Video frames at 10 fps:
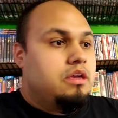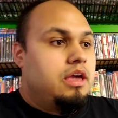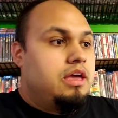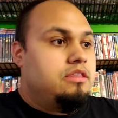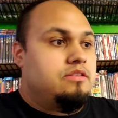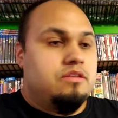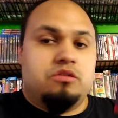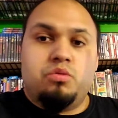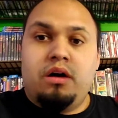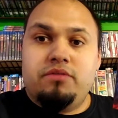And this is a
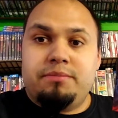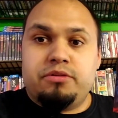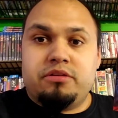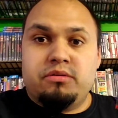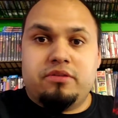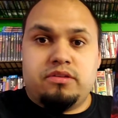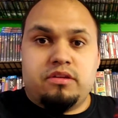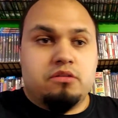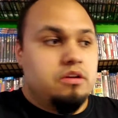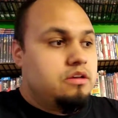12-episode
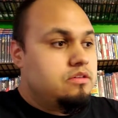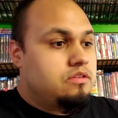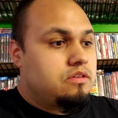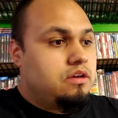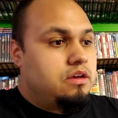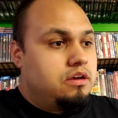series,